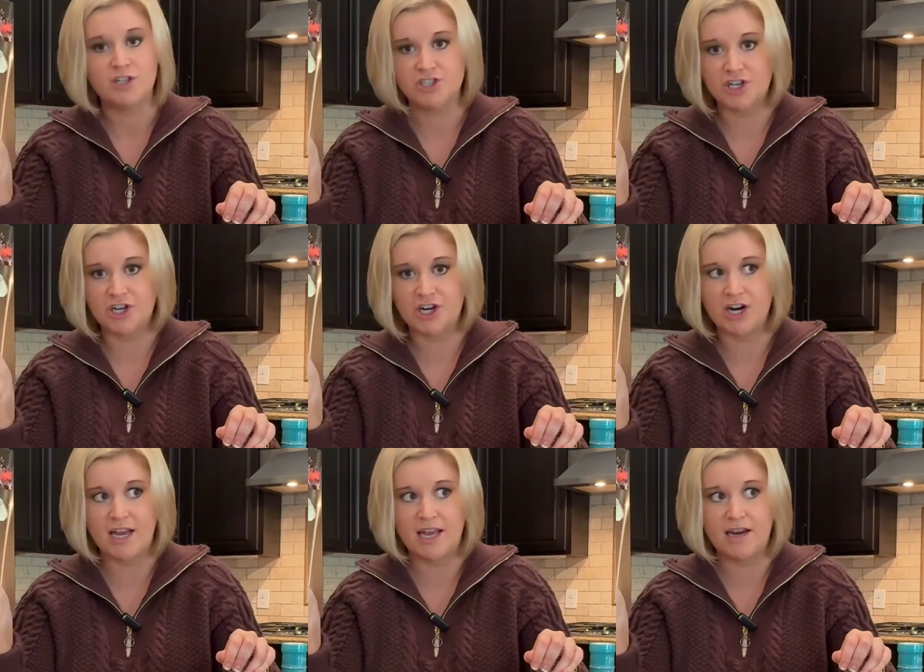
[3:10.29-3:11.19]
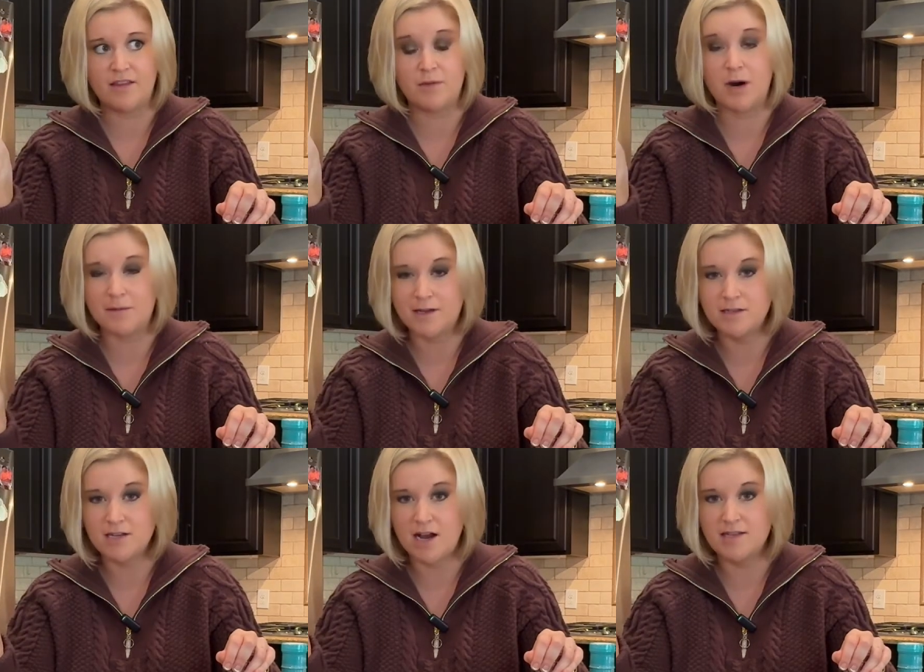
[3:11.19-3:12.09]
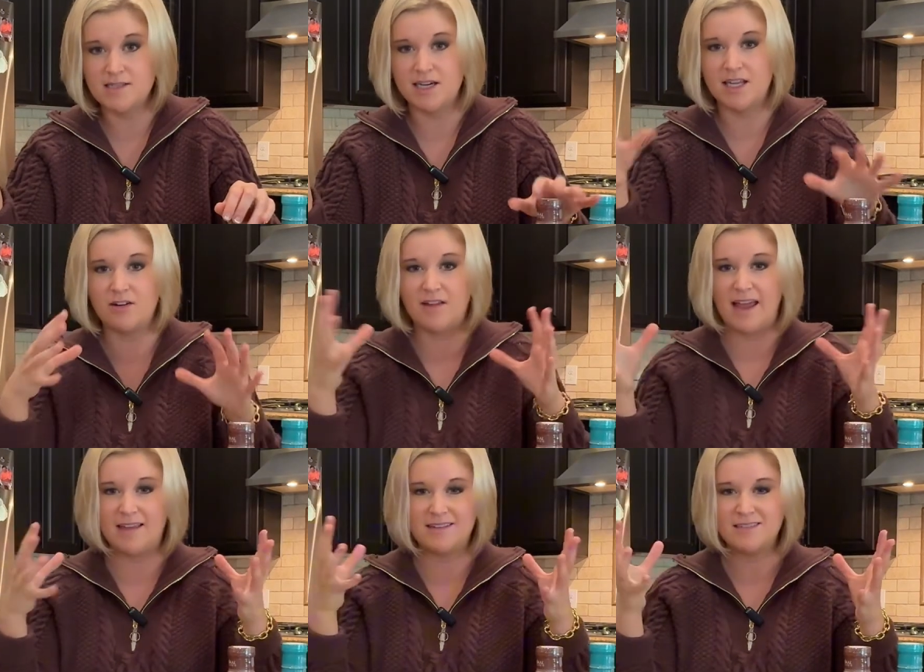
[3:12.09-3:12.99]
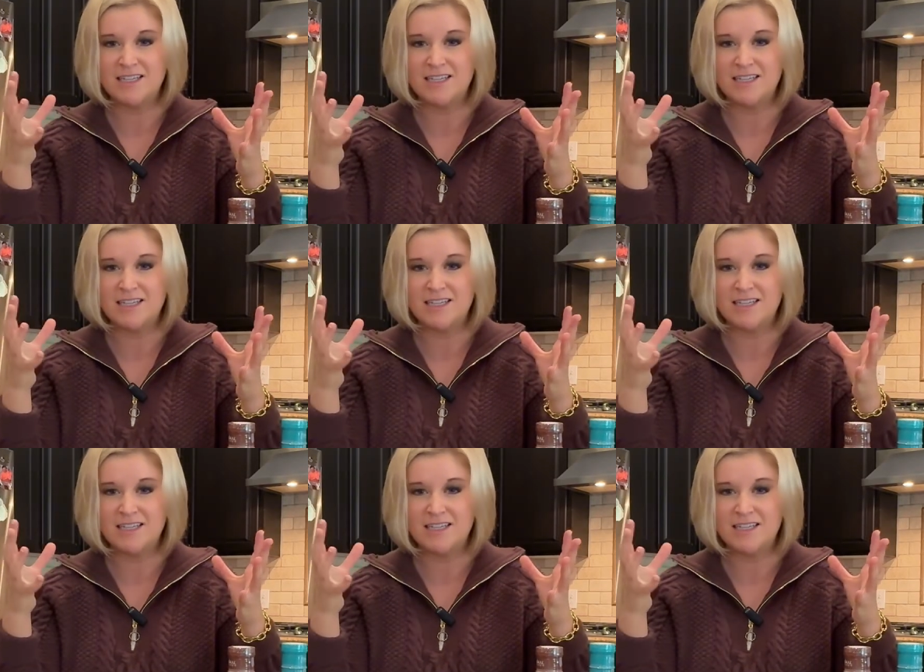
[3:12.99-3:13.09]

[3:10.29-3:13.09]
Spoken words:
sugar in the barbecue sauce, then it'll like